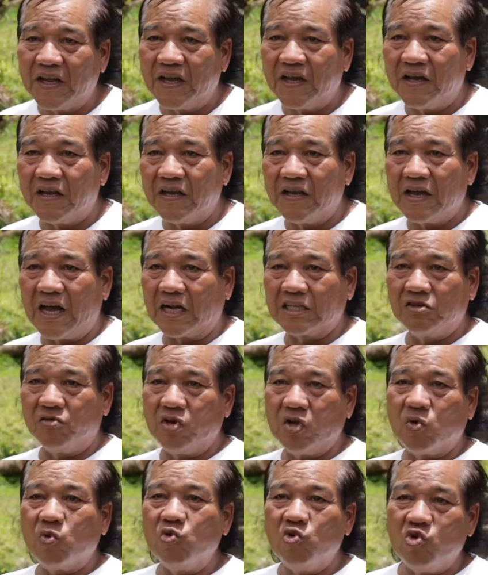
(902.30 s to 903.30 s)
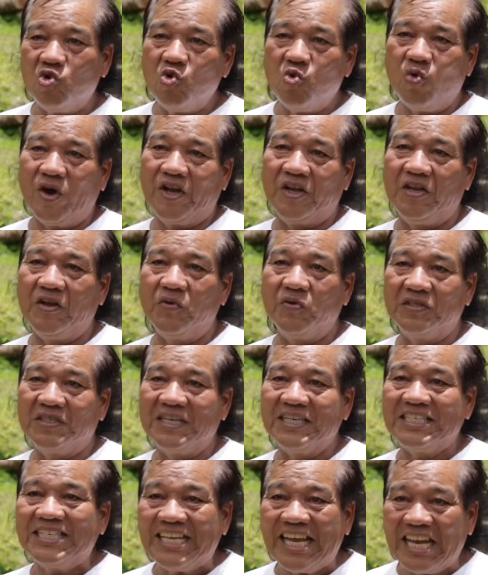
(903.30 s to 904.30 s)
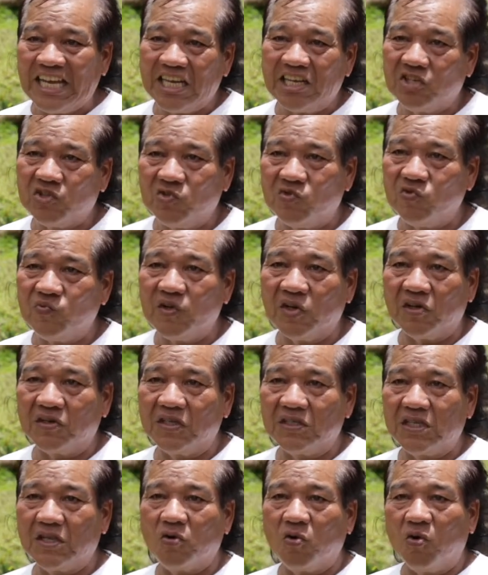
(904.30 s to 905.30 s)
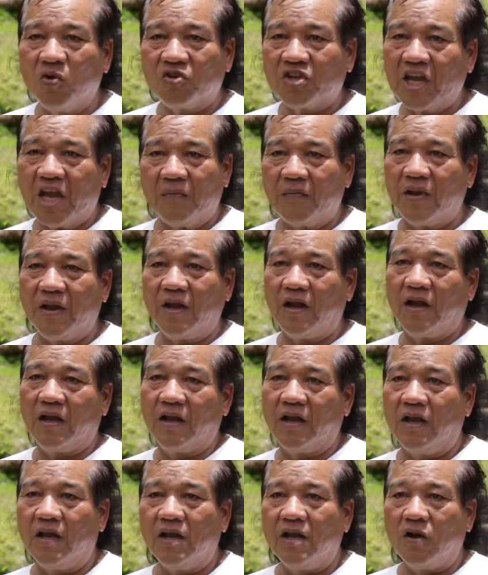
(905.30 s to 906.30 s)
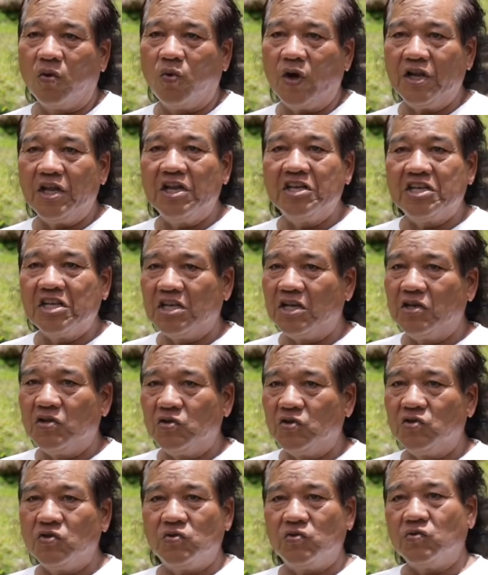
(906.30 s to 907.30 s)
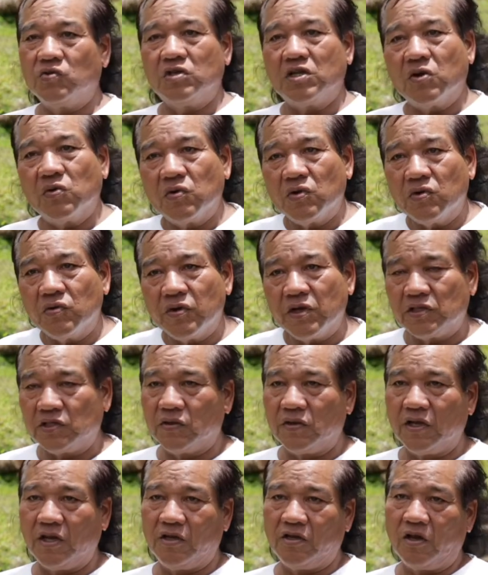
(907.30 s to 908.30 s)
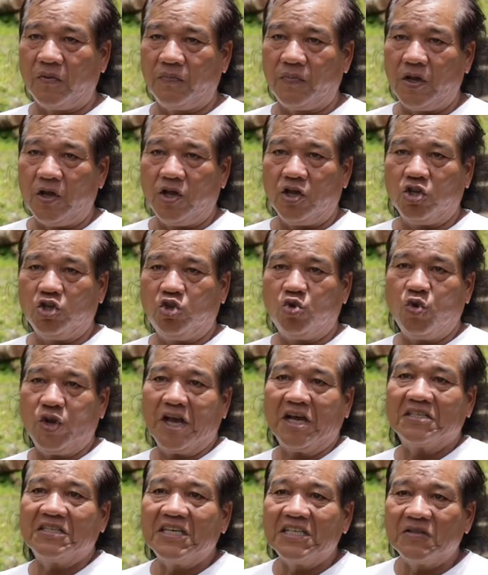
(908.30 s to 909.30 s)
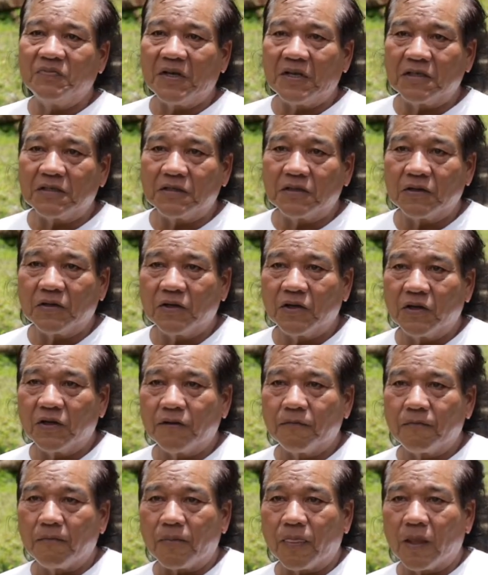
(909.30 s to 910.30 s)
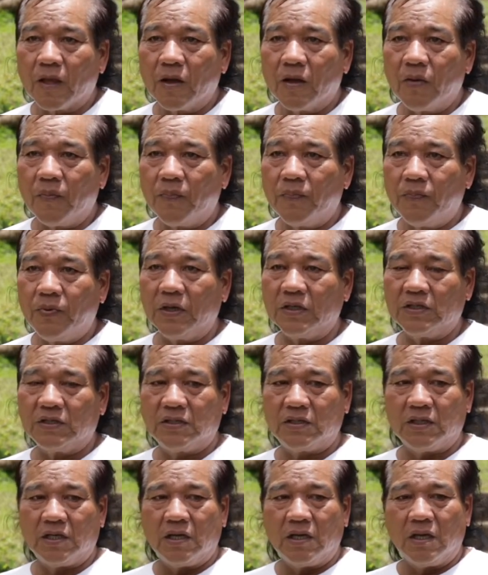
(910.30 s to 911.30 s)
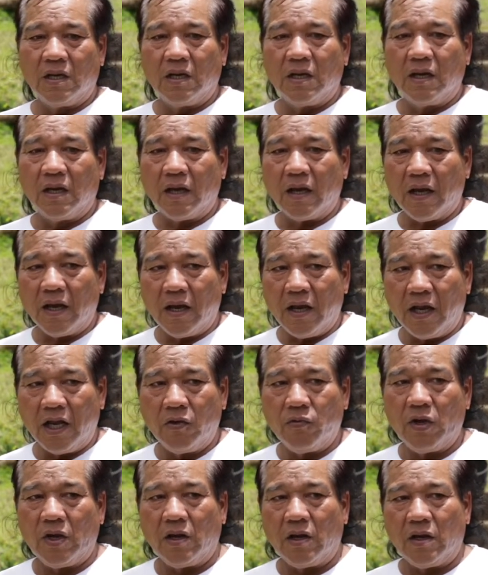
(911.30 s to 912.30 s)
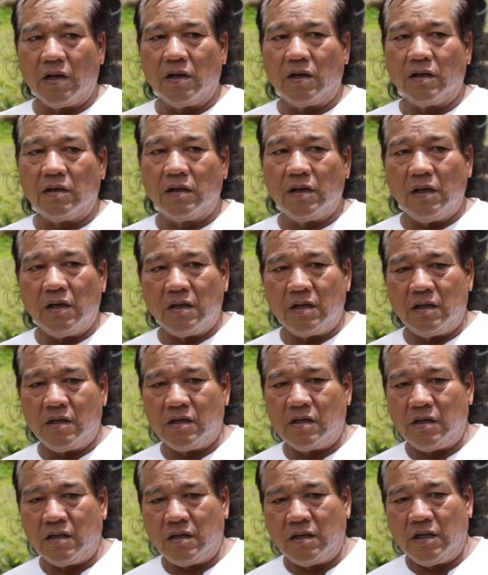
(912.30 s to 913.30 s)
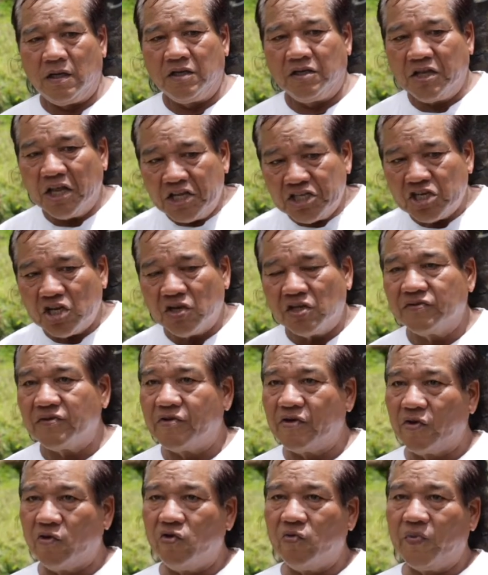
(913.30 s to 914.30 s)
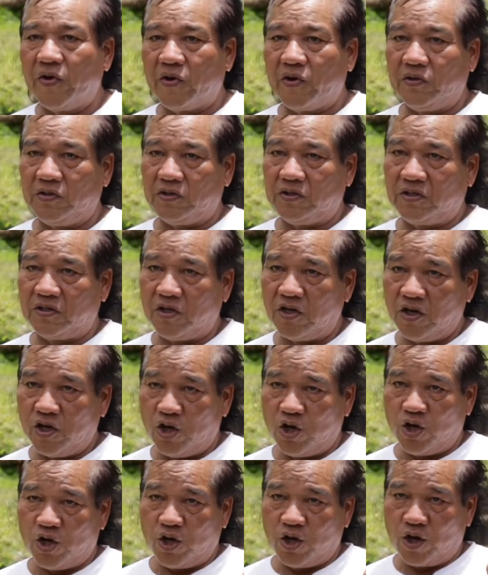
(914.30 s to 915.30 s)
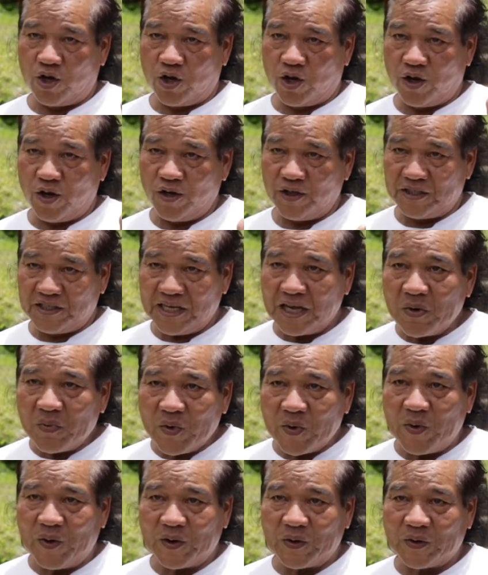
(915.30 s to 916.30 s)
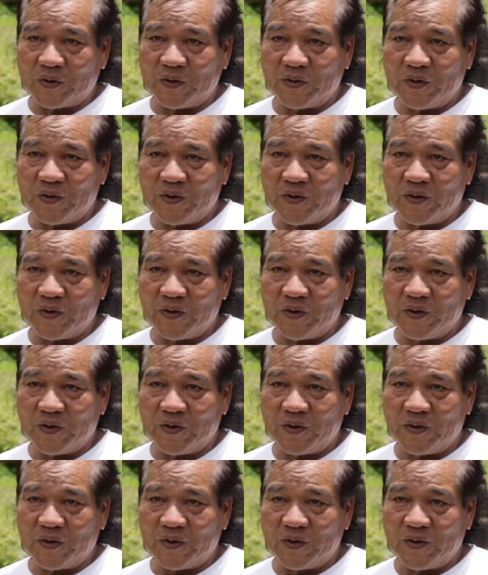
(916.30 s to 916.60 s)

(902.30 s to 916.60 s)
there. They actually couldn't do what they was intended to do because they stayed the whole time there and what they intended to do, they couldn't do it. So they end up doing assessment. But anyway, the, the, the, the intention was very good because the zinc we got